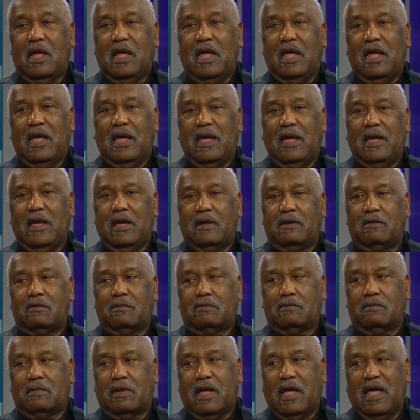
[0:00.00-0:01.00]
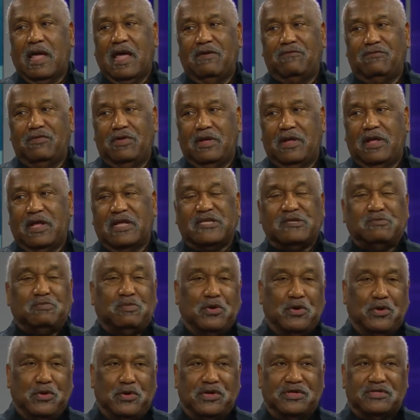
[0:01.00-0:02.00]
and having
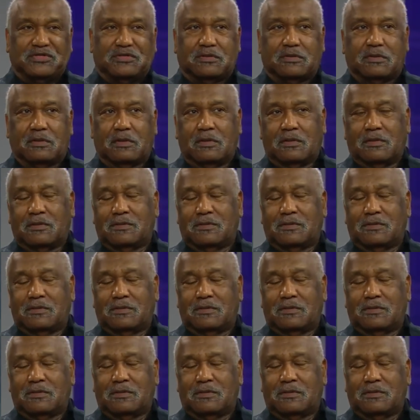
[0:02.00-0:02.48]
experienced